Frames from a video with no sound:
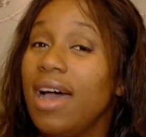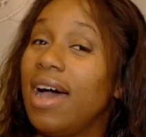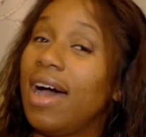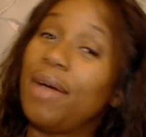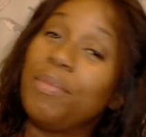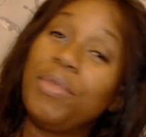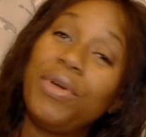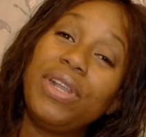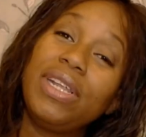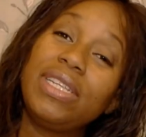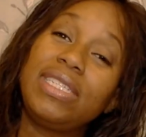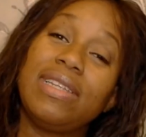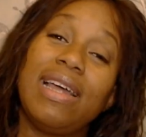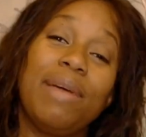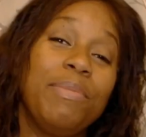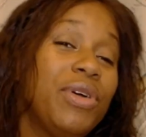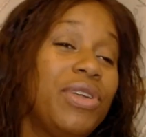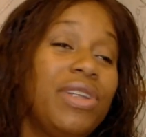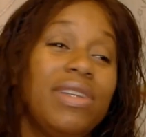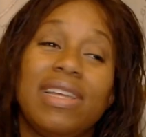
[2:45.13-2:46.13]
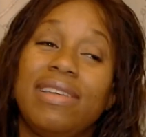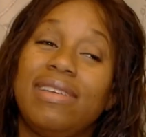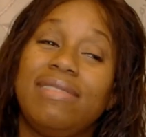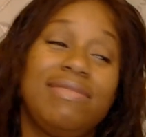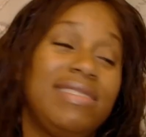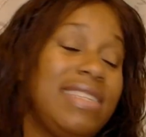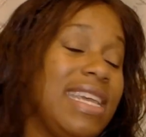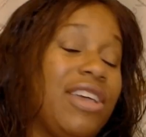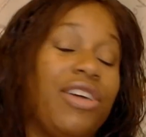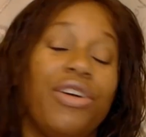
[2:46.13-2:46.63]
I'm gonna
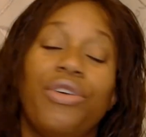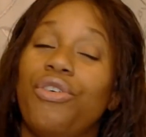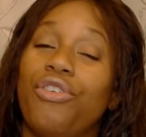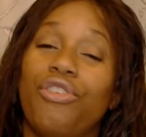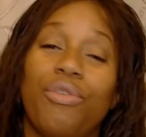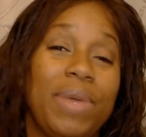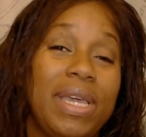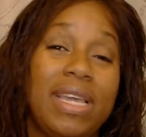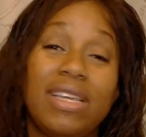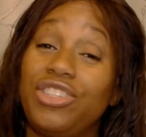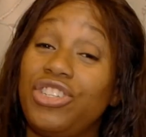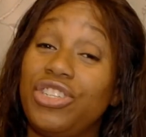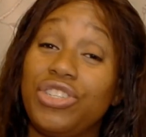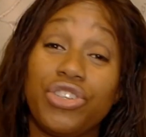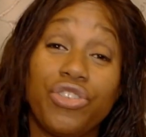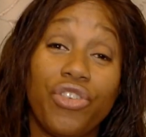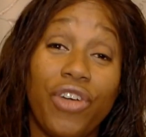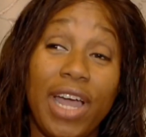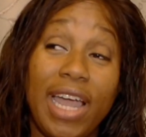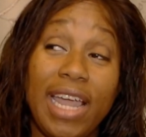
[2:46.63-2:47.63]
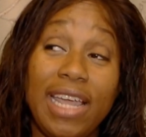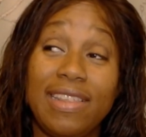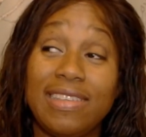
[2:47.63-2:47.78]
take her home because she's crying.